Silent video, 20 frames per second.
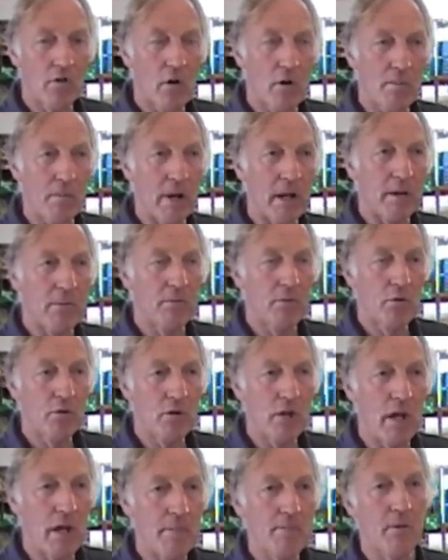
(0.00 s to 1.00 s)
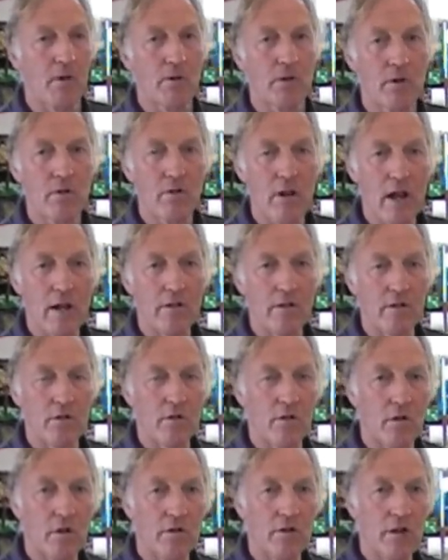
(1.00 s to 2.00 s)
Don't plant them too deep. On the
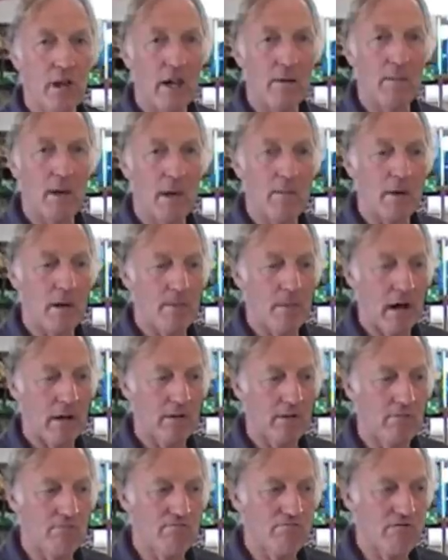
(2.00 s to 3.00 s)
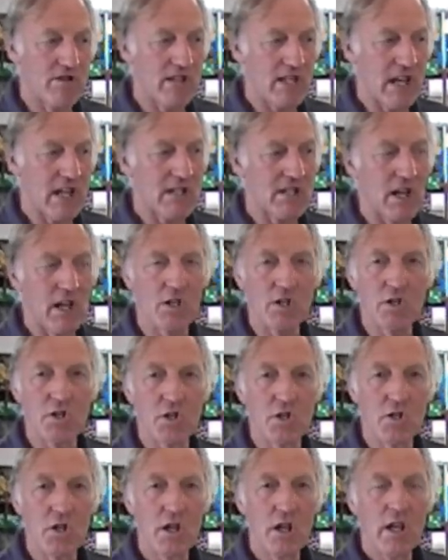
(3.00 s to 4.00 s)
directions it will say maybe about 6
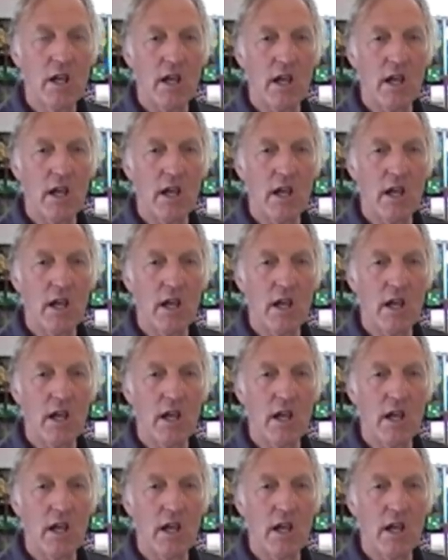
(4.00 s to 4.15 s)
inches.